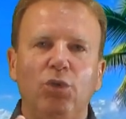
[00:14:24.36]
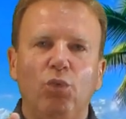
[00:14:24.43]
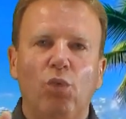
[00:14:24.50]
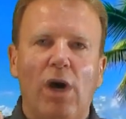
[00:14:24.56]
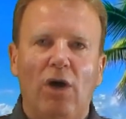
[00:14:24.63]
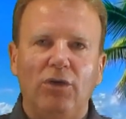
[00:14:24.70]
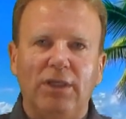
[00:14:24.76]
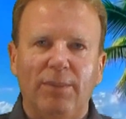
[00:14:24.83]
you
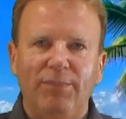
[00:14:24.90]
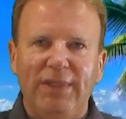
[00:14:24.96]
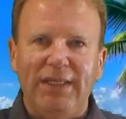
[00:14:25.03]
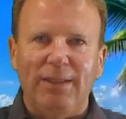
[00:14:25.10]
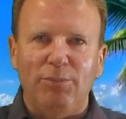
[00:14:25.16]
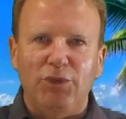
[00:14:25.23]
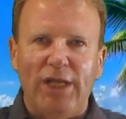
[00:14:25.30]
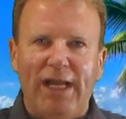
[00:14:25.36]
welcome
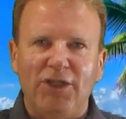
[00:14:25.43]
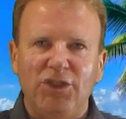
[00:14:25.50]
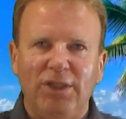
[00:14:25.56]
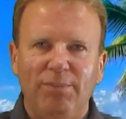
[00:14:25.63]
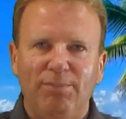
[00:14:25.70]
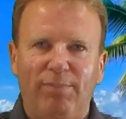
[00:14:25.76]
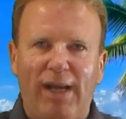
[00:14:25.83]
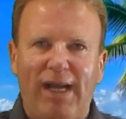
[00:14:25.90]
the
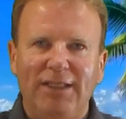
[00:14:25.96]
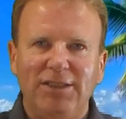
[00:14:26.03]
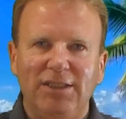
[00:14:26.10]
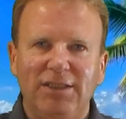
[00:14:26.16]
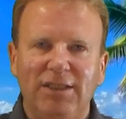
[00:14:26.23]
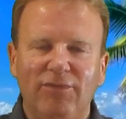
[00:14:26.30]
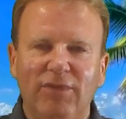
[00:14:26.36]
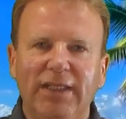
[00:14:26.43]
objection
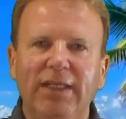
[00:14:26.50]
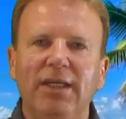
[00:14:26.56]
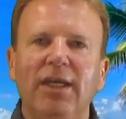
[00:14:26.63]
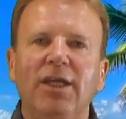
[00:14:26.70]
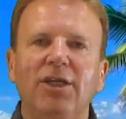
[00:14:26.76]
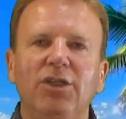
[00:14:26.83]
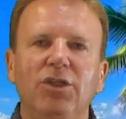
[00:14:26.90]
positively,